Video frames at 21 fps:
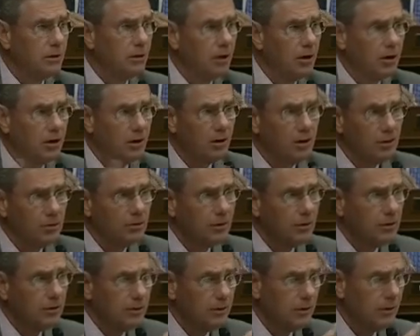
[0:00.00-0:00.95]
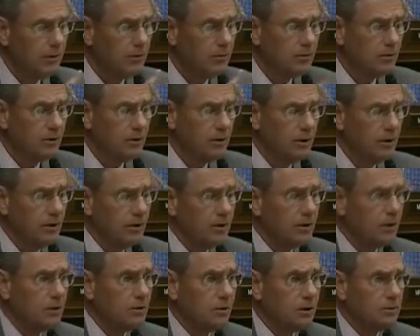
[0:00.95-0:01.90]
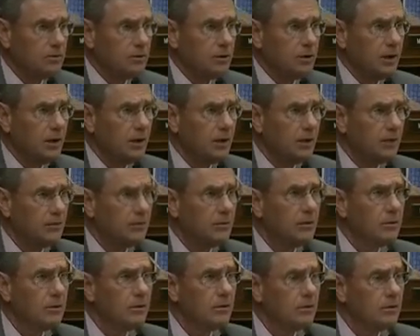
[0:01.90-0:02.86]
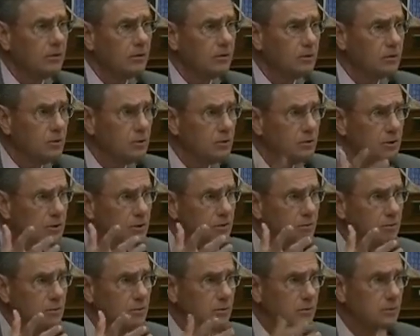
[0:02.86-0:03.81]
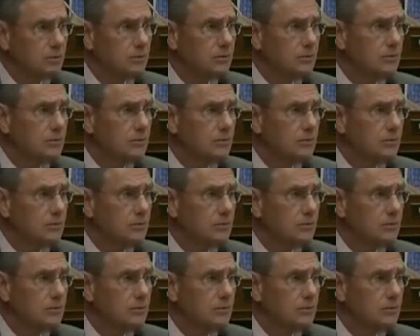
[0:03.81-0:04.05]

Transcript: all of the things that the Treasury does. Well, two sets of rules.